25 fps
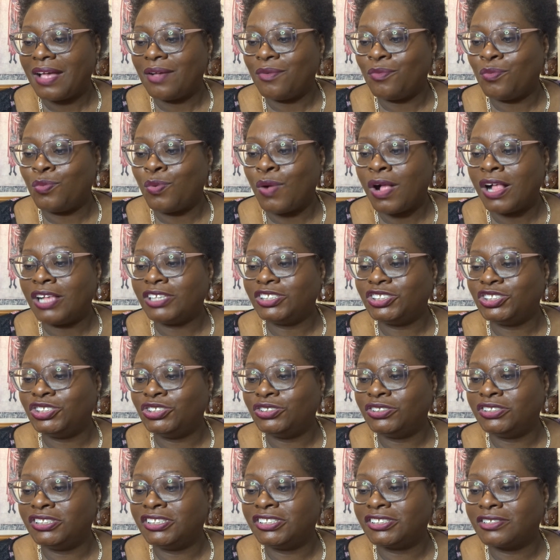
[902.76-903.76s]

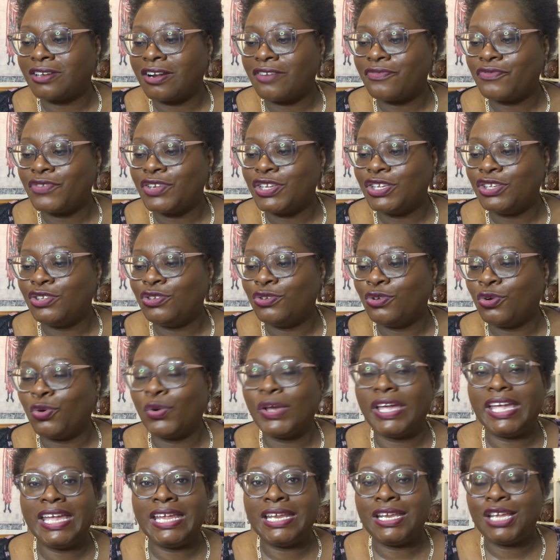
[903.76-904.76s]
whilst discovering your
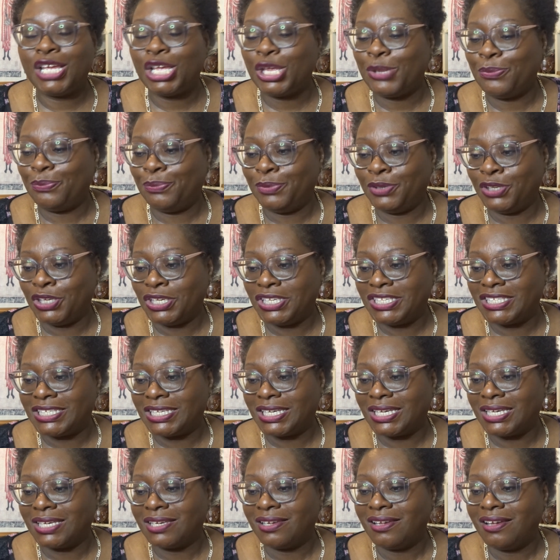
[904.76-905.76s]
inner
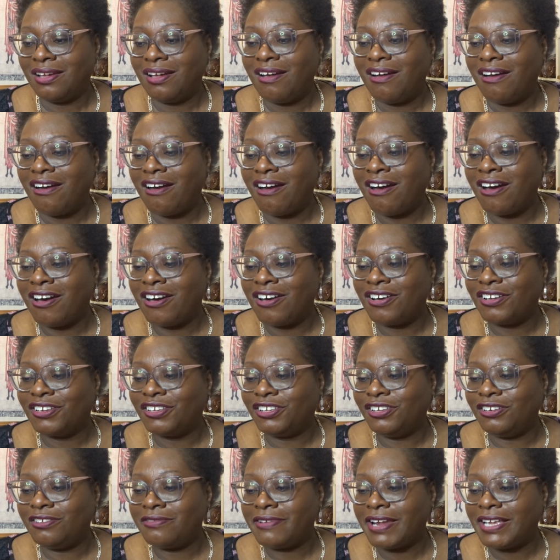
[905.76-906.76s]
beauty. Our
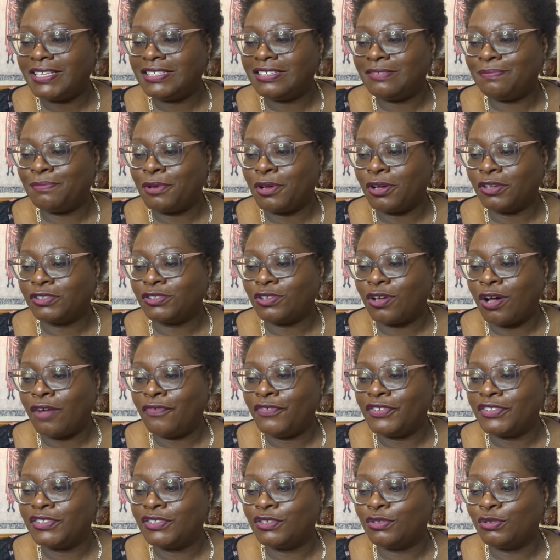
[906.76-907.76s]
curated box
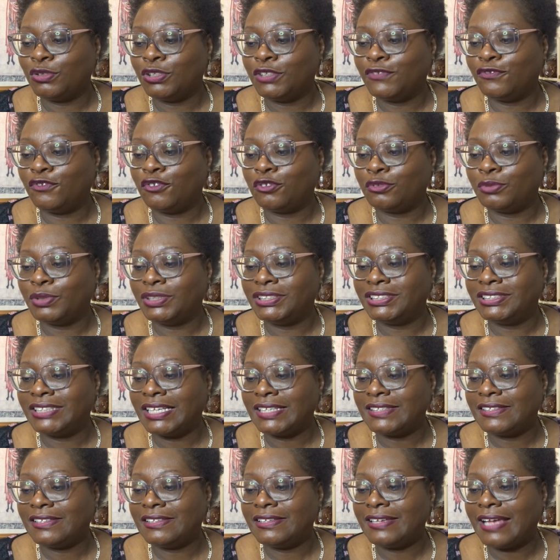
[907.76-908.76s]
offers tools for
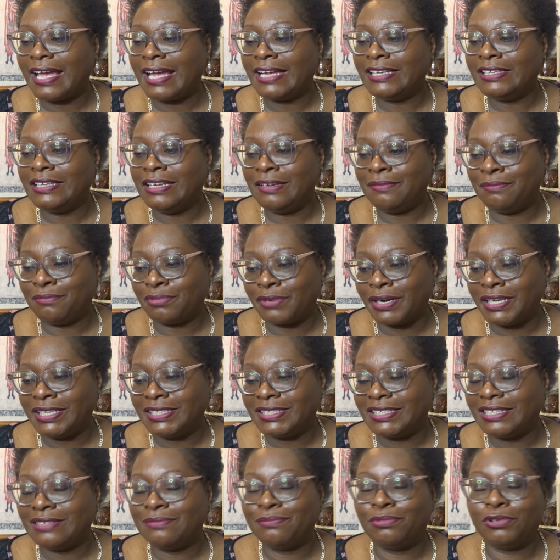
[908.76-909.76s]
resetting and
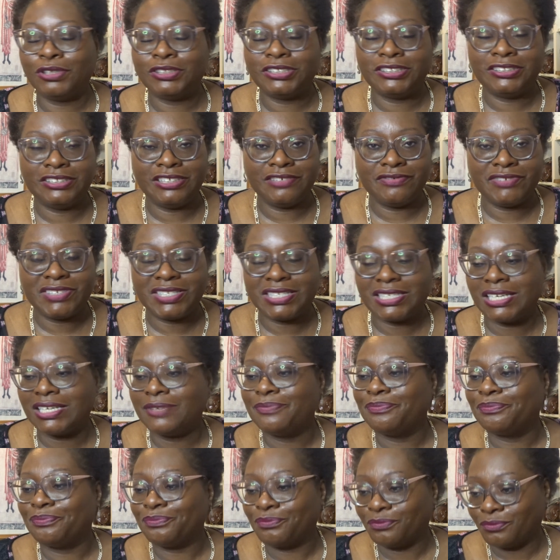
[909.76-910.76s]
embracing positivity.
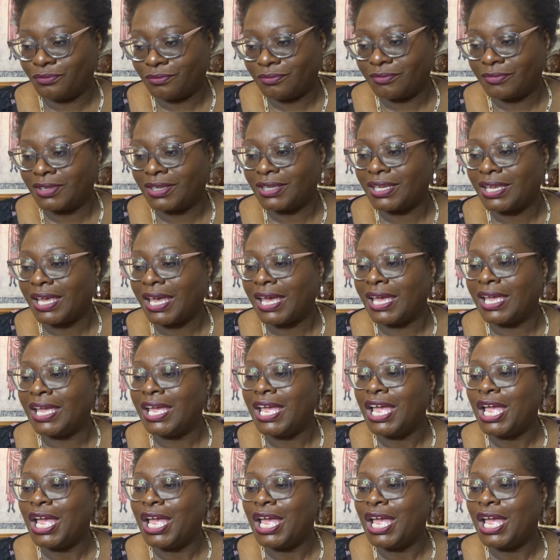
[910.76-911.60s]
Okay.